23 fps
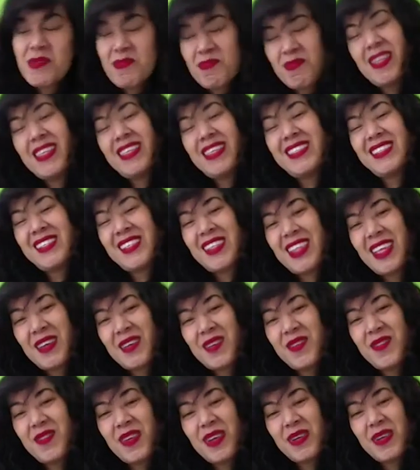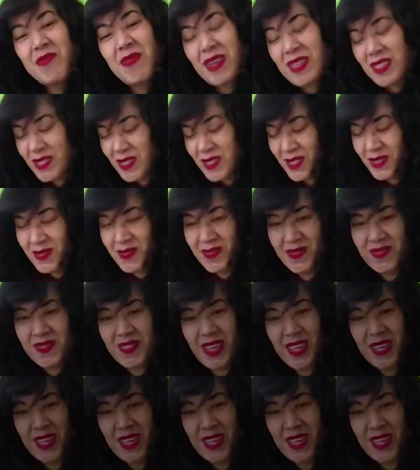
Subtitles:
pleasure. Thank you very much. Thank